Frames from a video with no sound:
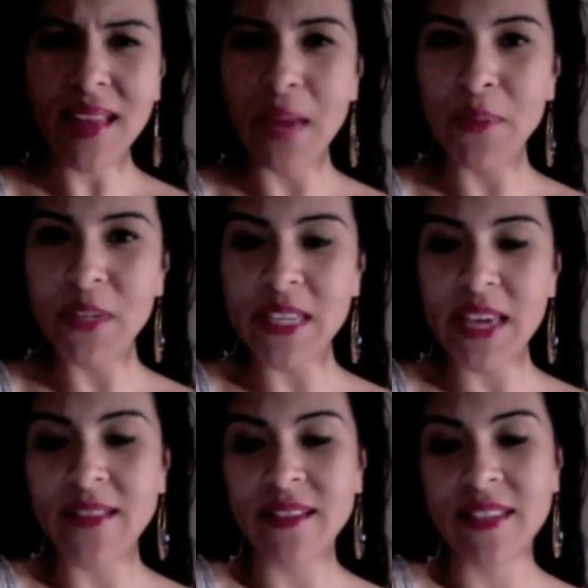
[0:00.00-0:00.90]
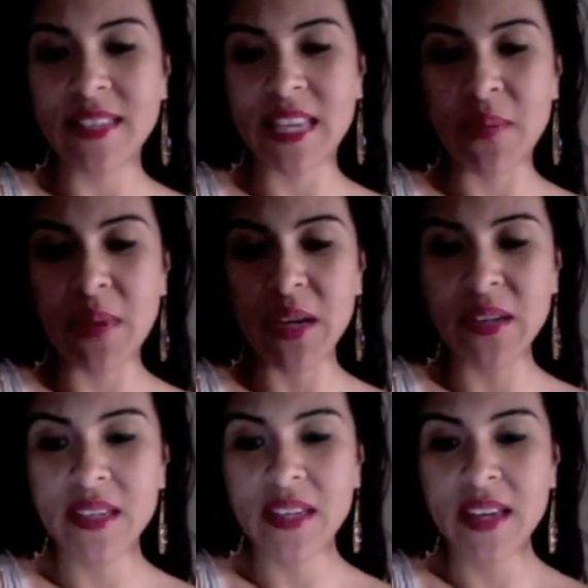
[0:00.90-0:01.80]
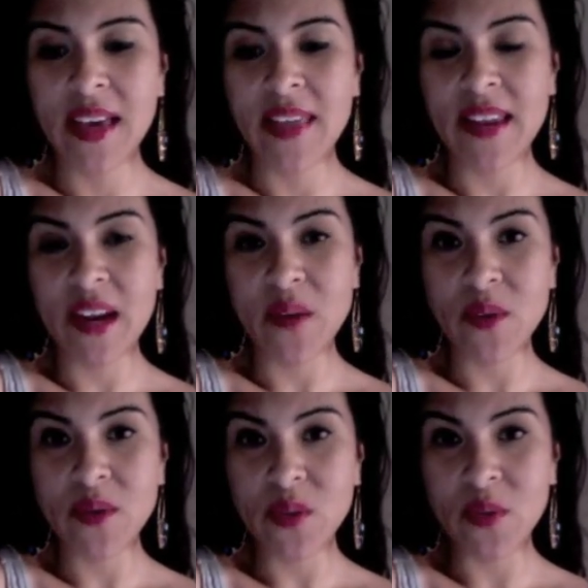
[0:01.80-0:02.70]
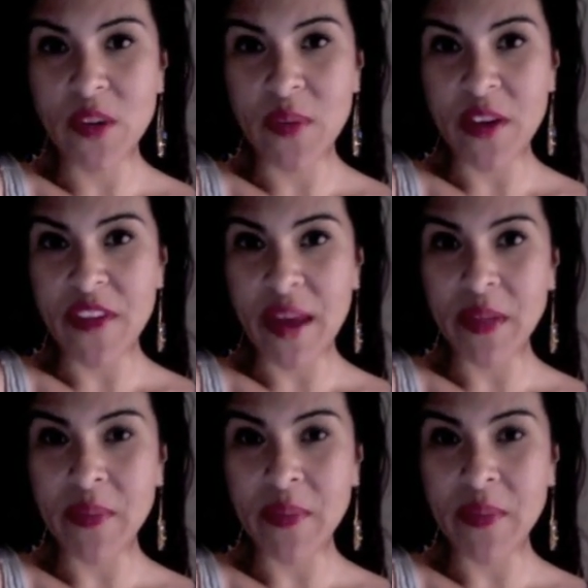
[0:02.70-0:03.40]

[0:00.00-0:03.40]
I put together this email that I wrote to one of my family